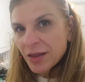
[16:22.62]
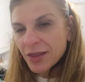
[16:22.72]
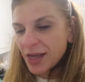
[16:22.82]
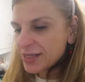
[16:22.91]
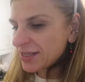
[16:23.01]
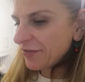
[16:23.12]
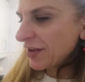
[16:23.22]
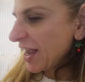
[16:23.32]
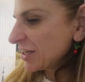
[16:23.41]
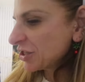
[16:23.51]
The
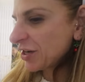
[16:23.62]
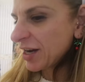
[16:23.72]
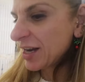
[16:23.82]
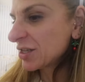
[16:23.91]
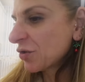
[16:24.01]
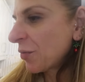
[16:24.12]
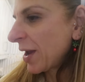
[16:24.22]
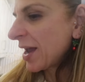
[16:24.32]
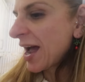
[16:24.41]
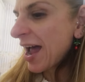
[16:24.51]
TV engineer is
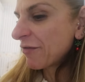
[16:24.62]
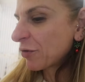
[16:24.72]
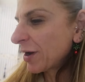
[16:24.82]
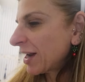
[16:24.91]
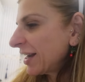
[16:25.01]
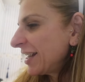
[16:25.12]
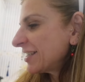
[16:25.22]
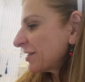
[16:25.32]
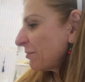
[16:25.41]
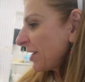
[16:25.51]
away. I have quickly
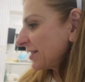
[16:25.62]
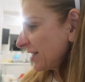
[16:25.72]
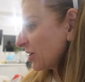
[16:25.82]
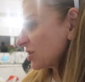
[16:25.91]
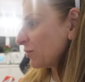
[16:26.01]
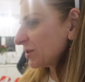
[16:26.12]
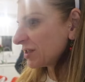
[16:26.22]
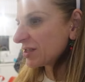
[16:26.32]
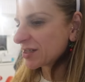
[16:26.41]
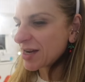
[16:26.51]
eaten my dinner because I wanted
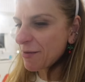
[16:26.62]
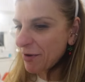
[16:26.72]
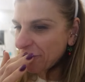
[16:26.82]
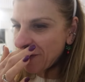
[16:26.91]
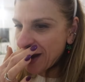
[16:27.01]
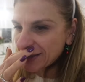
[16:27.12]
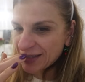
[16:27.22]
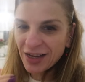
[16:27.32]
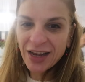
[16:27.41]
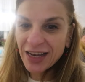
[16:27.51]
to start my
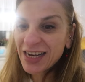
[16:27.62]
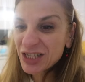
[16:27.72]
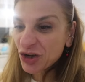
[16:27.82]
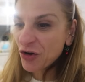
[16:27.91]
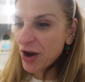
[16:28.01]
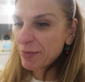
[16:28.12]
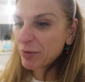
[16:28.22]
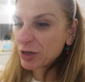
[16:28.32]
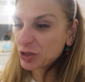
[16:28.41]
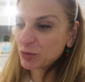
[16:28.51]
fast. Lily's crying
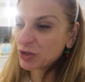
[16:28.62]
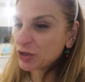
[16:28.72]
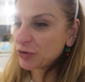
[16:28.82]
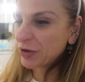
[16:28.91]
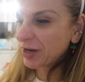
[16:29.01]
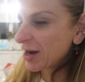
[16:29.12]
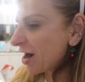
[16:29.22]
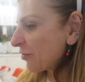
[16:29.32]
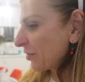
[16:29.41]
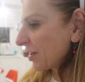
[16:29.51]
because she wants to go in the
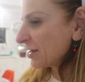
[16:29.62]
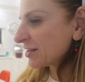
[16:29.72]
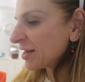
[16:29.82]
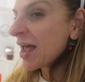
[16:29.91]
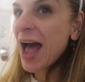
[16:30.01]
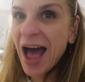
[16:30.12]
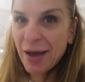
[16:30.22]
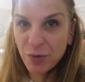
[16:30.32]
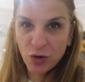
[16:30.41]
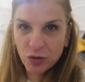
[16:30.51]
car with us.
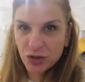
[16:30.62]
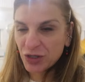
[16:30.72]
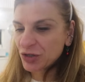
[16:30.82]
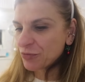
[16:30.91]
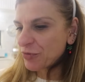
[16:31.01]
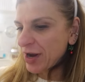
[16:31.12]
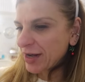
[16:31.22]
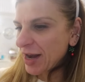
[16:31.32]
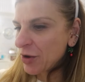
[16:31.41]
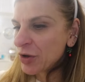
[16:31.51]
I'm going to go to School
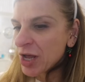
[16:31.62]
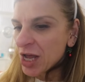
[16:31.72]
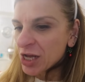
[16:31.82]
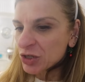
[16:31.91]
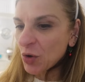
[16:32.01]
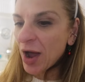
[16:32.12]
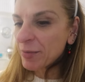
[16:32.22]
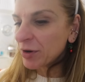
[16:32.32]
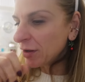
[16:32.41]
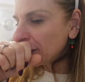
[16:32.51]
Bride now. So I'm
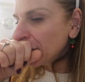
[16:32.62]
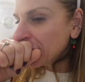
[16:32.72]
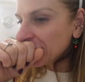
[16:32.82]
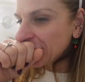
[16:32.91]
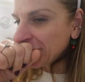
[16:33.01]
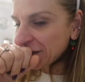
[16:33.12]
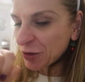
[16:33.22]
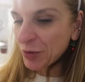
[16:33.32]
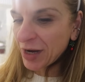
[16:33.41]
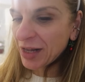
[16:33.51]
going to
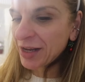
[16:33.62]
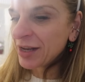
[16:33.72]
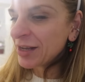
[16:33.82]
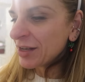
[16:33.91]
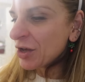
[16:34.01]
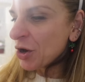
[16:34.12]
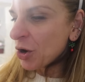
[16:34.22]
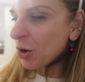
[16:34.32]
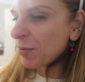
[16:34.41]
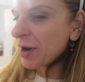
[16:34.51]
quickly
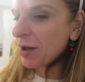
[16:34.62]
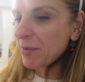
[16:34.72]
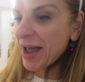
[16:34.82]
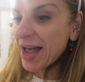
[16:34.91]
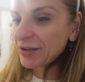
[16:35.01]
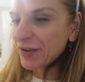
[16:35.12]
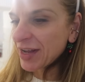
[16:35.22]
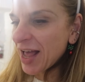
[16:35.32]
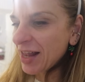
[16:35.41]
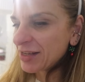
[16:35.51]
open up my advent
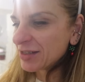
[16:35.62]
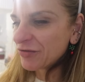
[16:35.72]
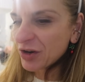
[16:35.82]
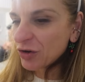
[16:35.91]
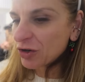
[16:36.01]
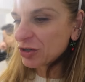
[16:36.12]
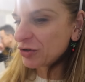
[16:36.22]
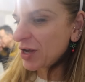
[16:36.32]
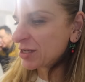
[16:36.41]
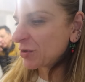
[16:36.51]
calendar. Rico can
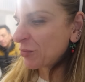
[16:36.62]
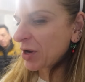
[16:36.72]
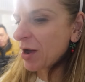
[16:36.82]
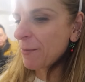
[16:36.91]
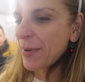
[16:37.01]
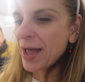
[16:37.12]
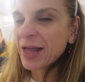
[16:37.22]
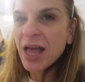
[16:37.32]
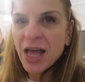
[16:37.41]
do his when we come back,